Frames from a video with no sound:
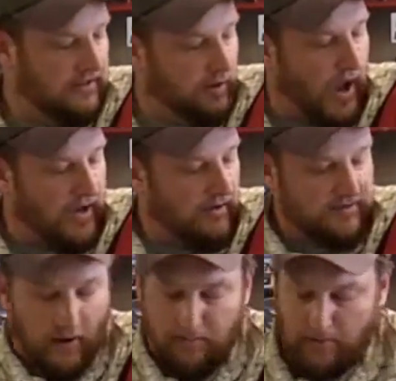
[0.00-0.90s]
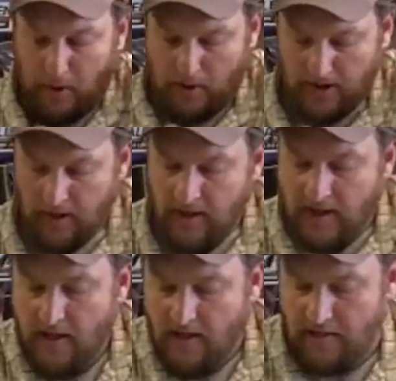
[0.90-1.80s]
So I can start promoting,
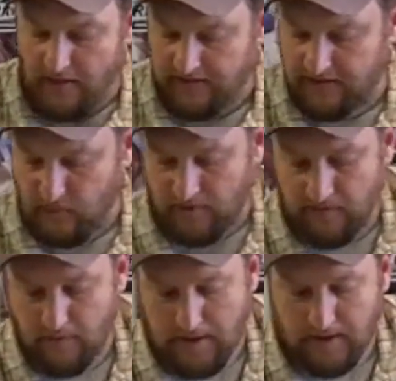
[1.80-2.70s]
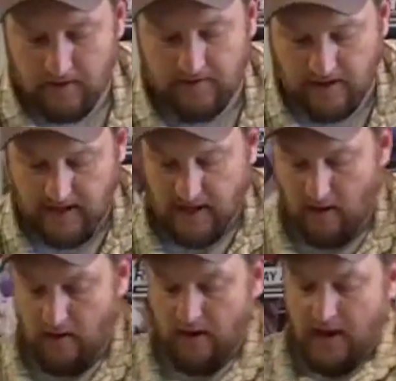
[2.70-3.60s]
this is what a full bite looks like
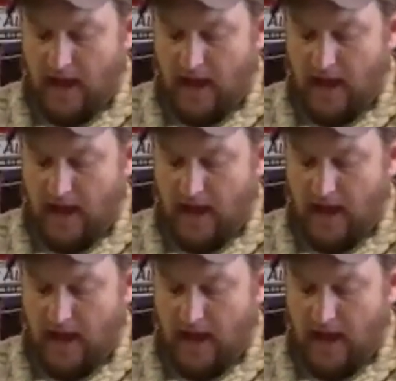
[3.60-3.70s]
here.